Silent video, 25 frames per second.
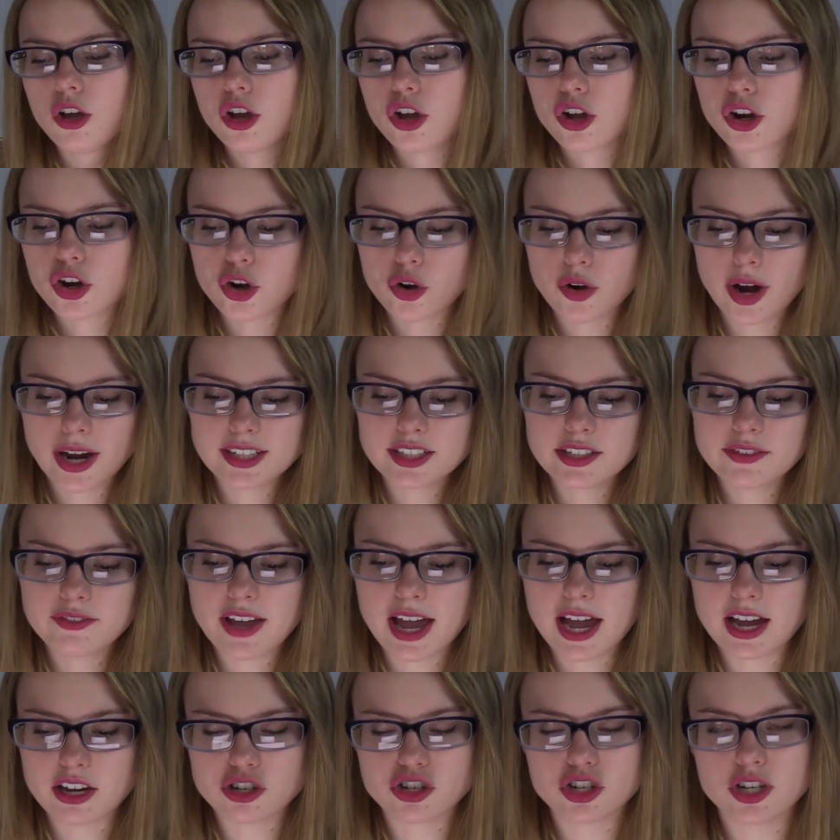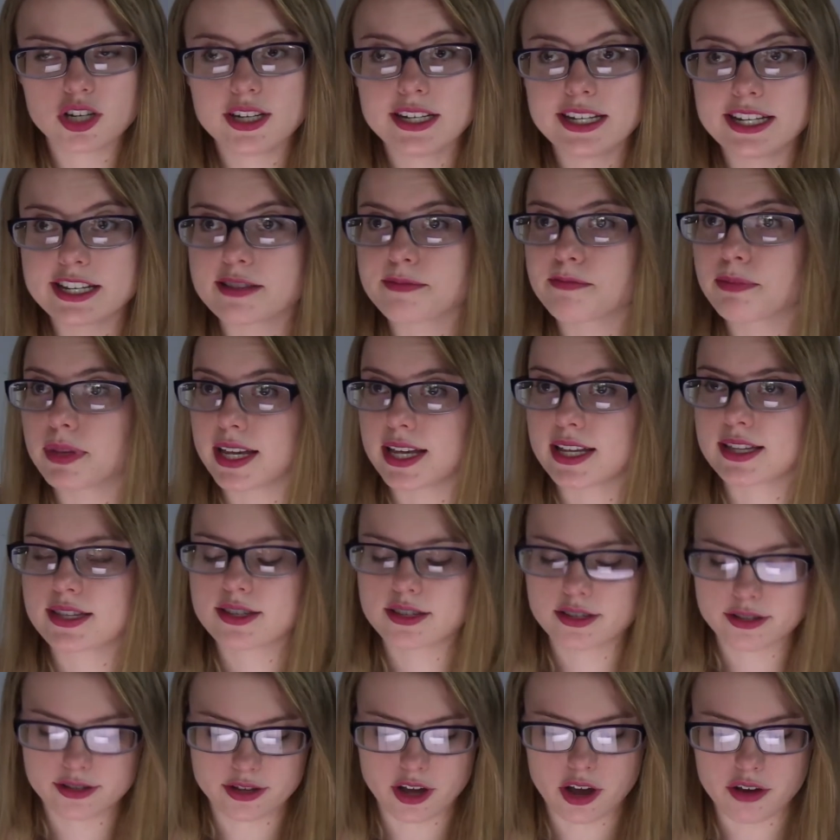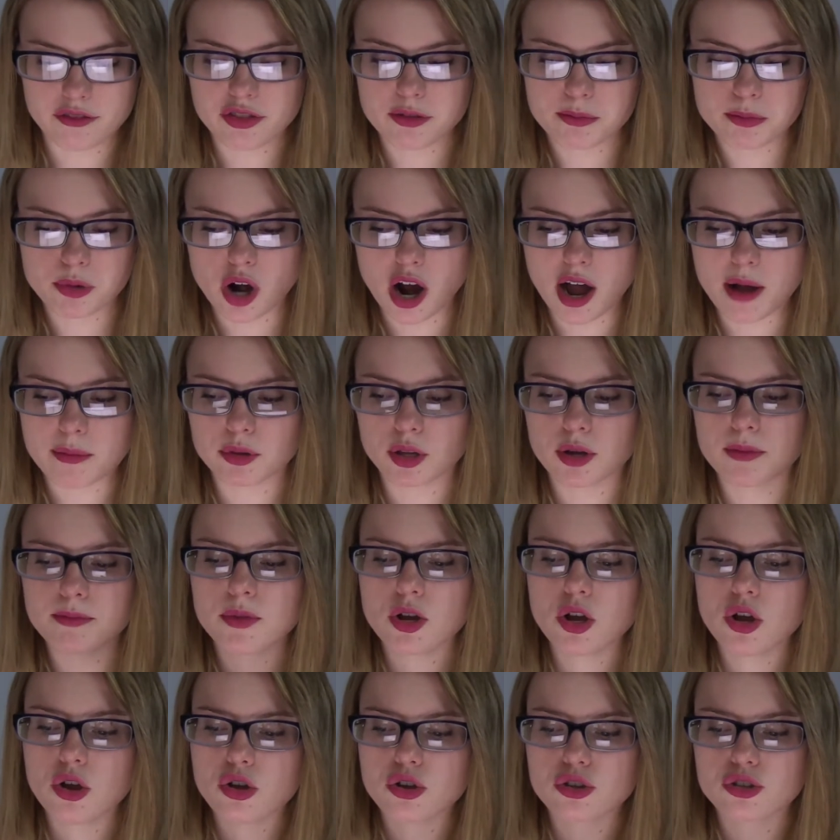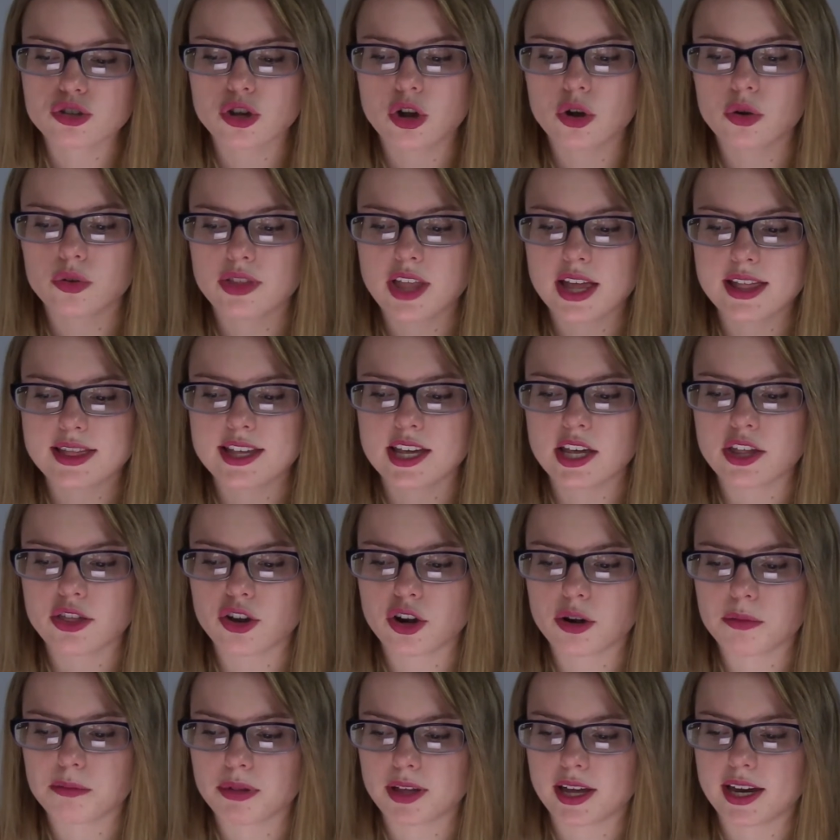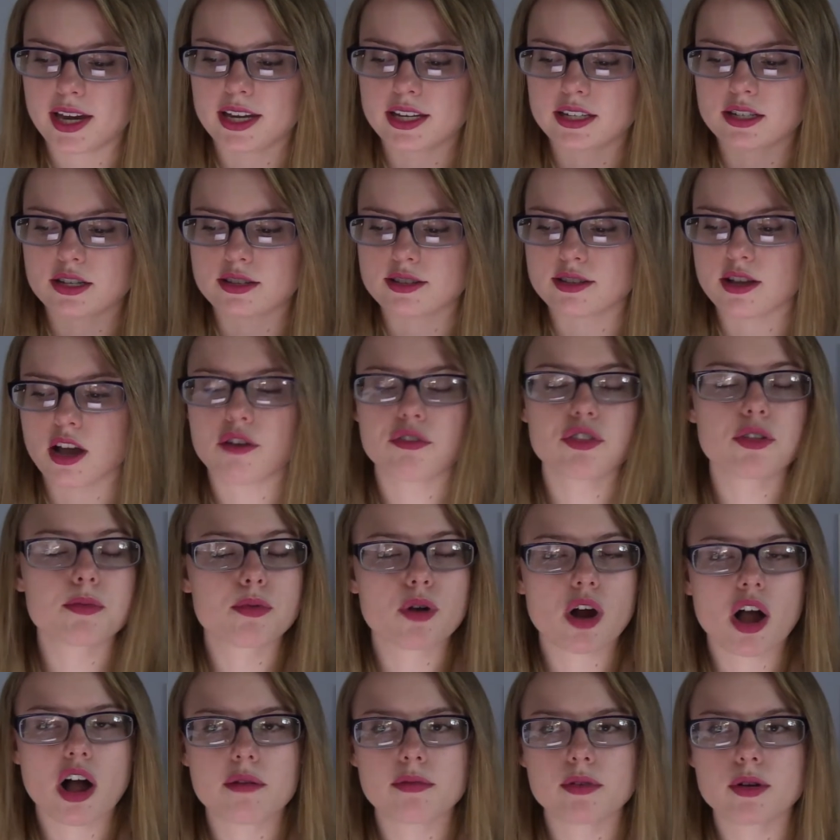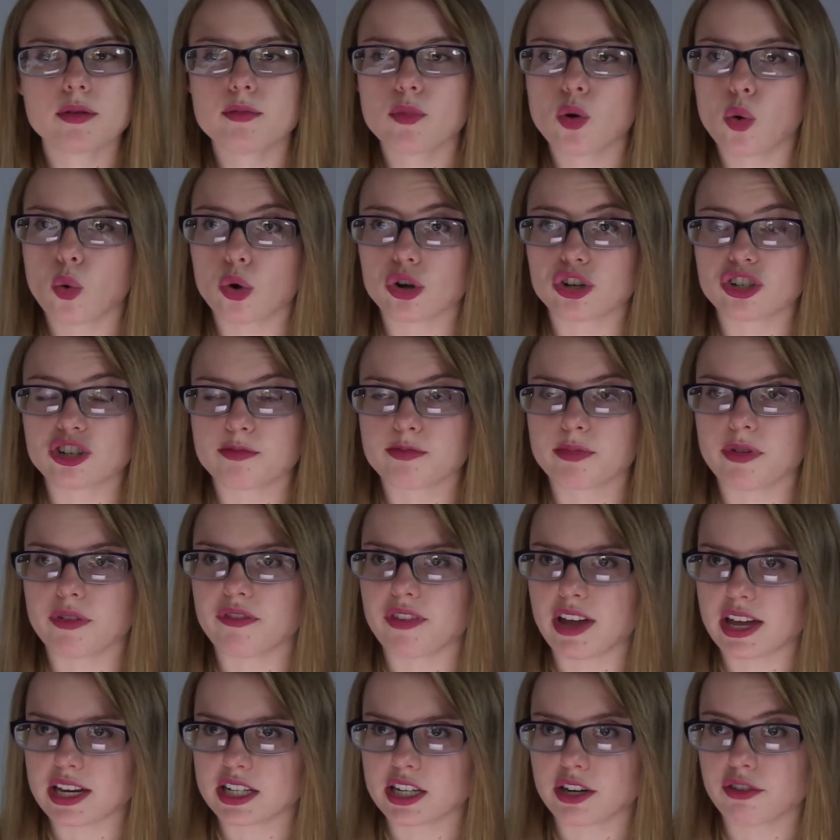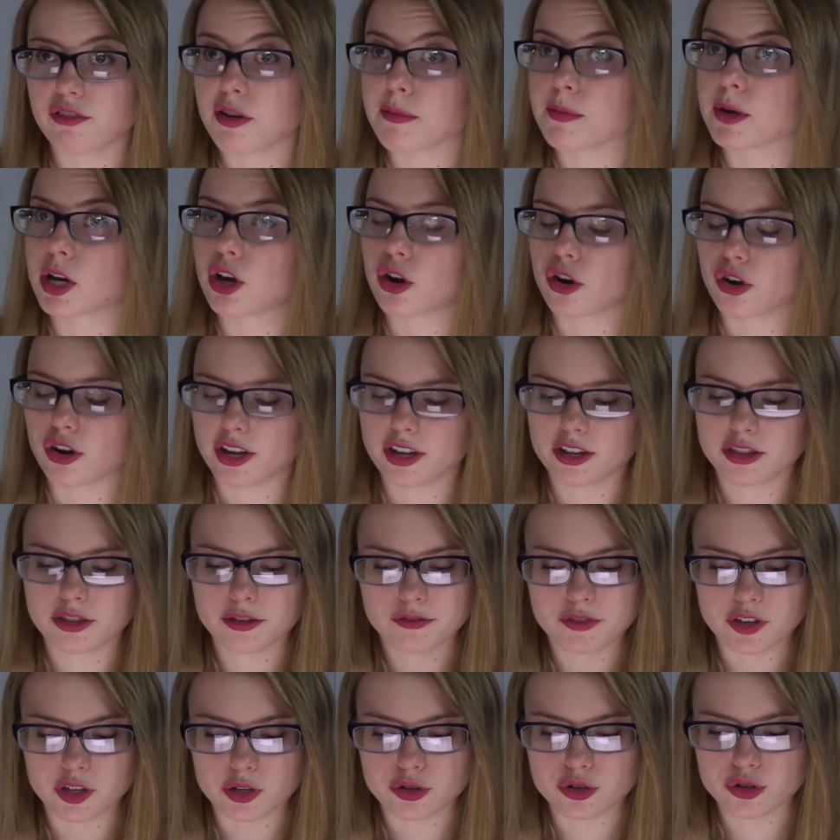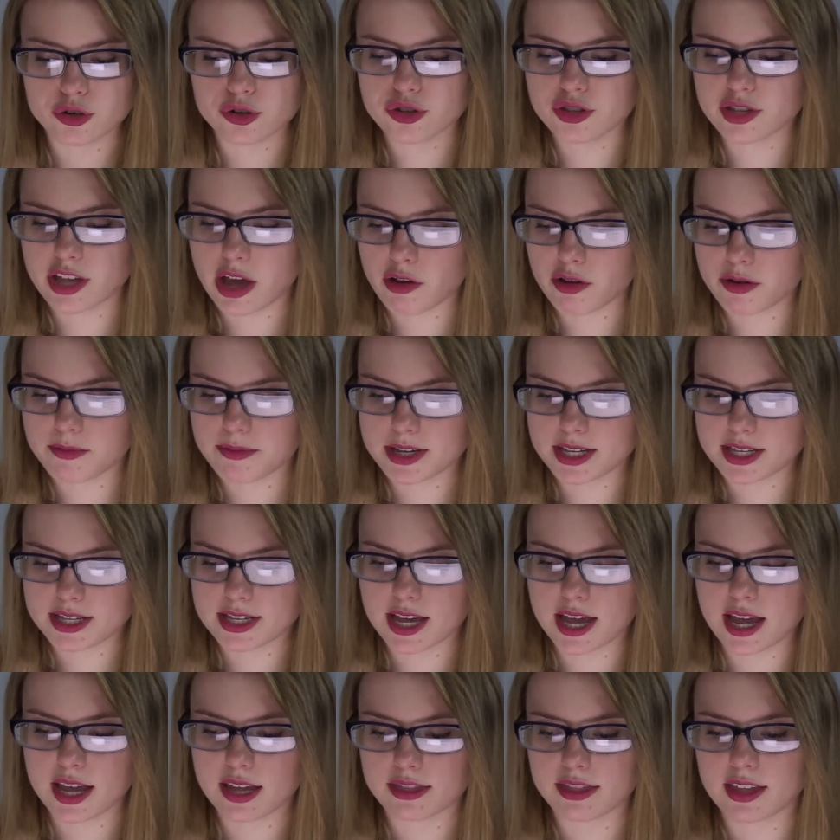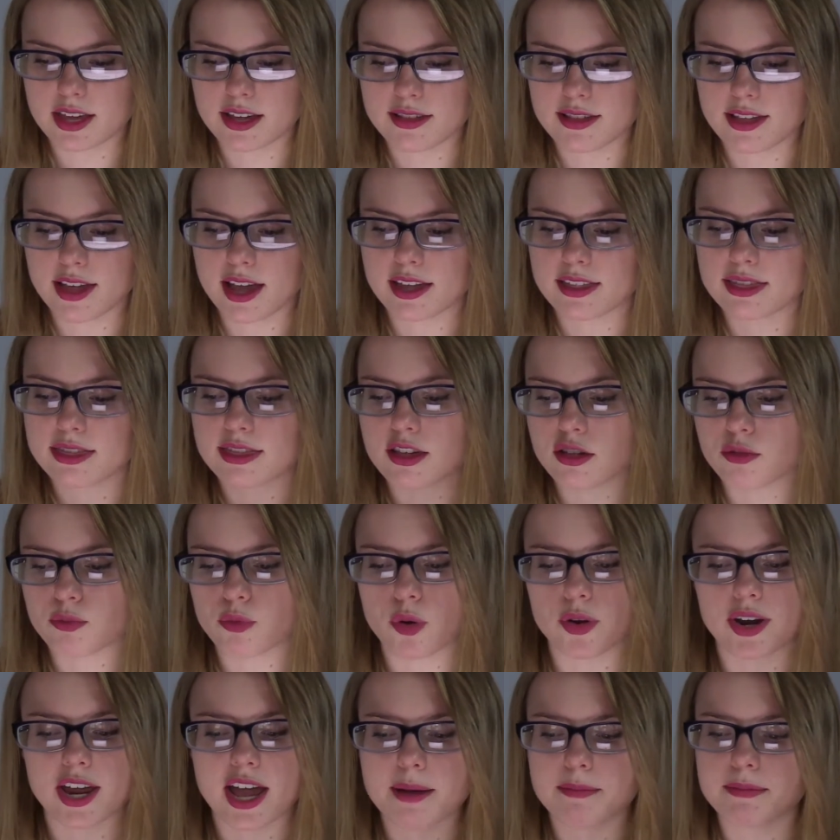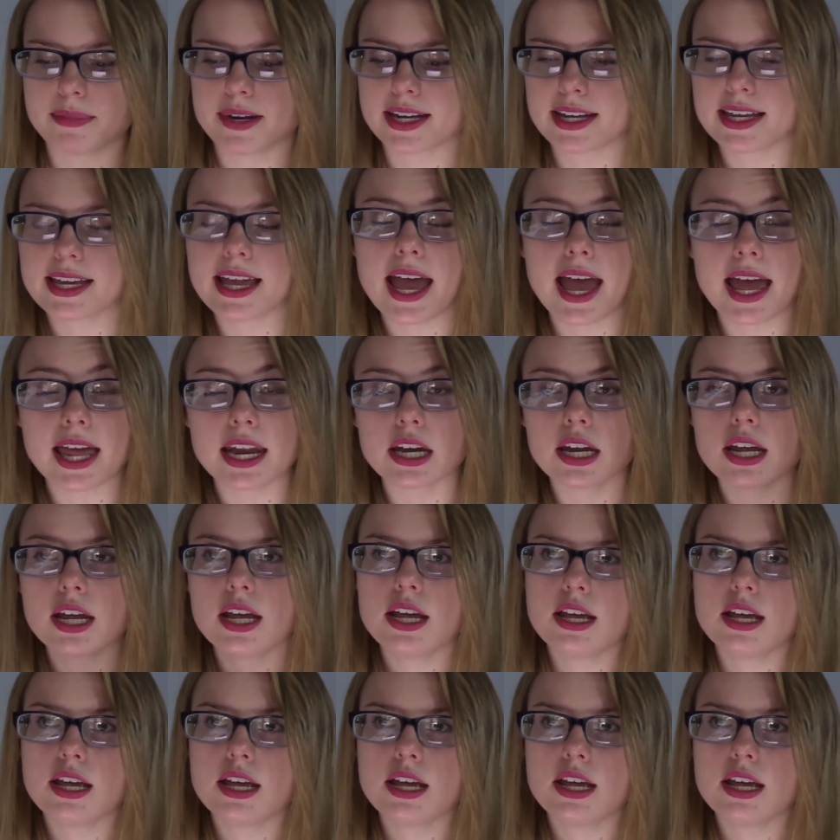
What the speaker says: Corrective action is plans to solve the problem. So that's either planning to solve the problem or to prevent it from occurring in the future. So that would be saying things like, this won't happen again.